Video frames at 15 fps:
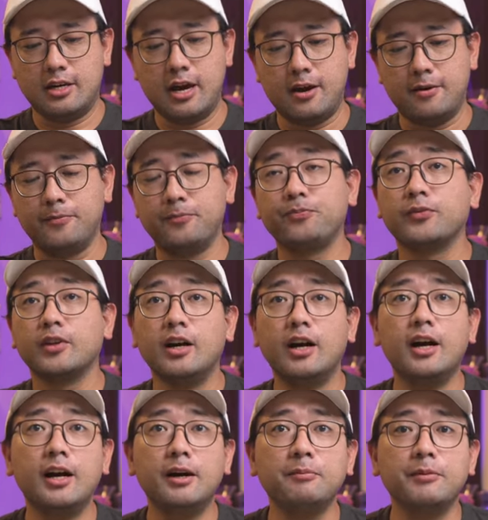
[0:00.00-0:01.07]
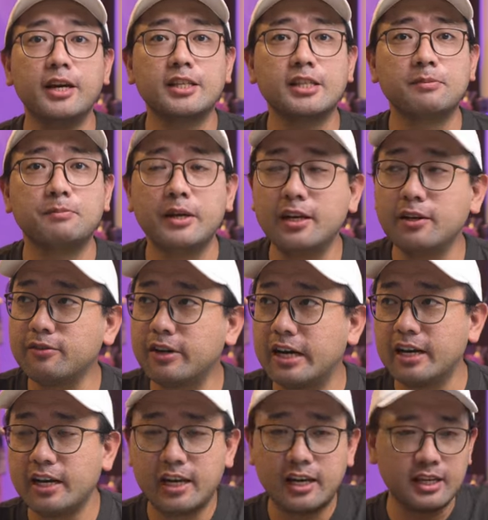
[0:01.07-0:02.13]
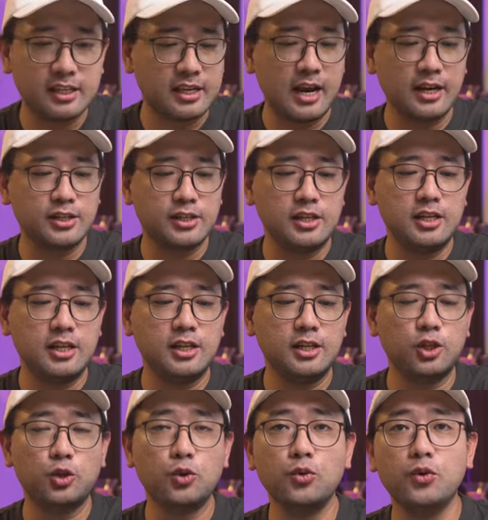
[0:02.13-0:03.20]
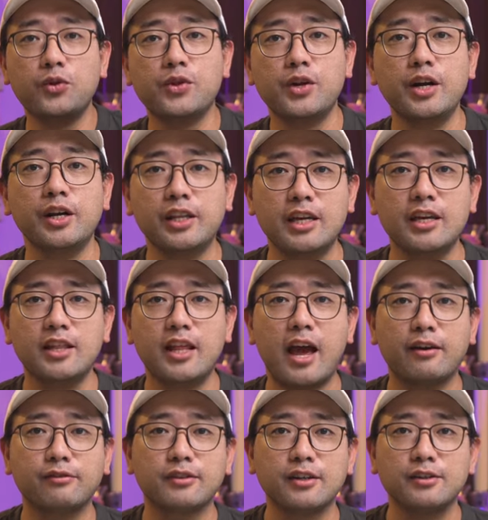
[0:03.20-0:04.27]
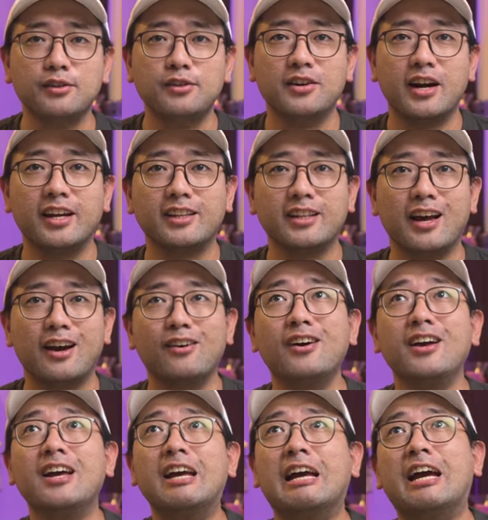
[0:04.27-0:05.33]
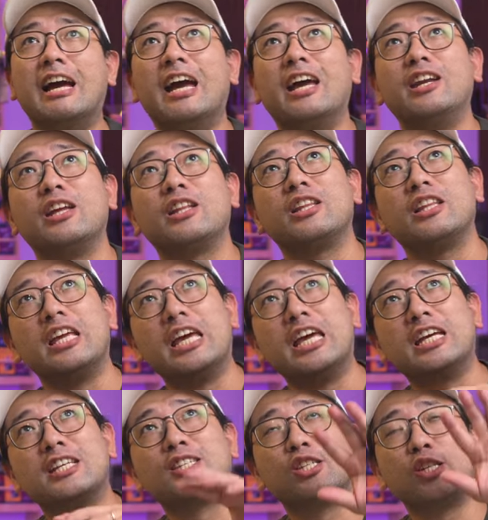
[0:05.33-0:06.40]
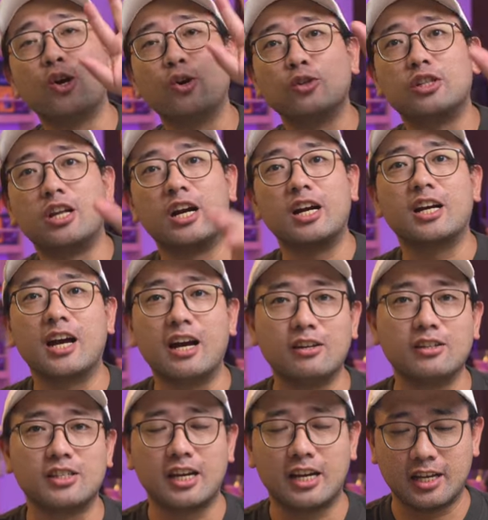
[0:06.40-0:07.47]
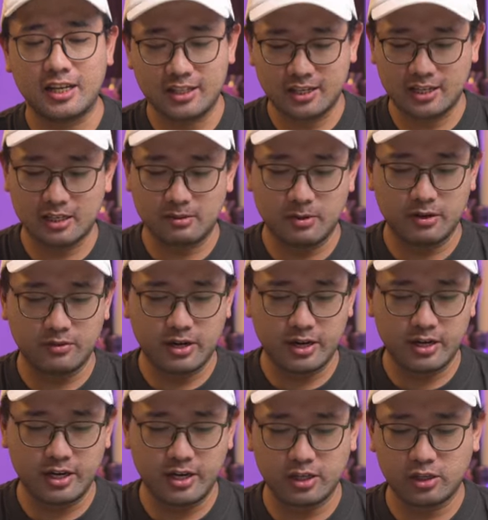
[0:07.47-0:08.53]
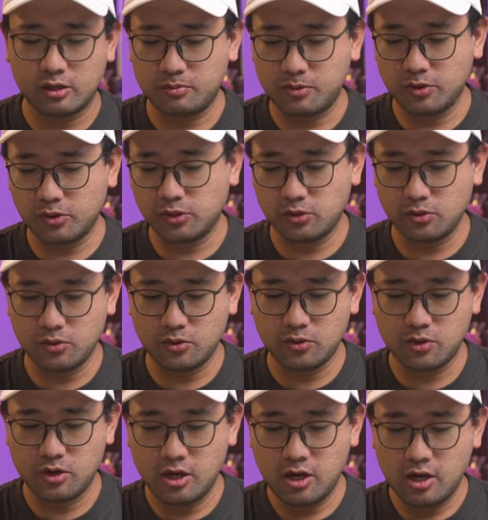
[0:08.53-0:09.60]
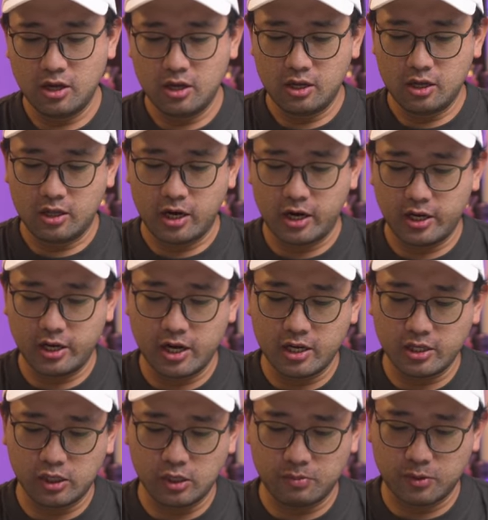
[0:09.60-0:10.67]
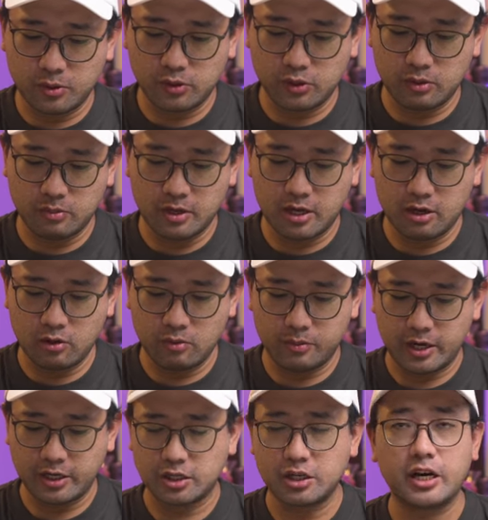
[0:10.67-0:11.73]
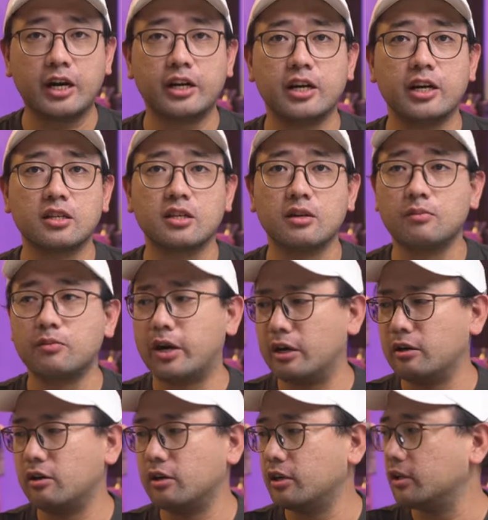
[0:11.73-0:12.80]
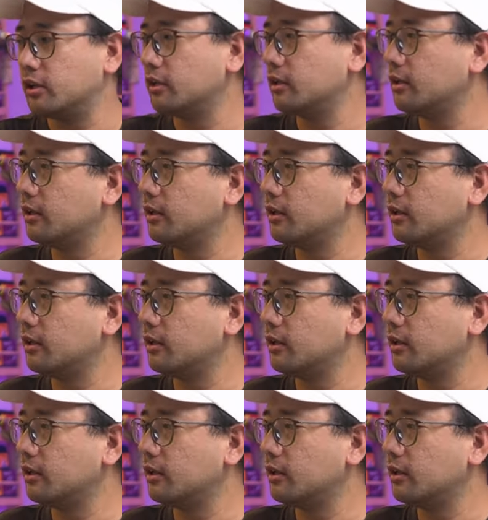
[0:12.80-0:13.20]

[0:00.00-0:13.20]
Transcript: yeah, um, it's been raining. It's actually two thirty in the afternoon right now, and it is so dark outside. It's been raining. It's supposed to. There is supposed to be a low pressure area somewhere, or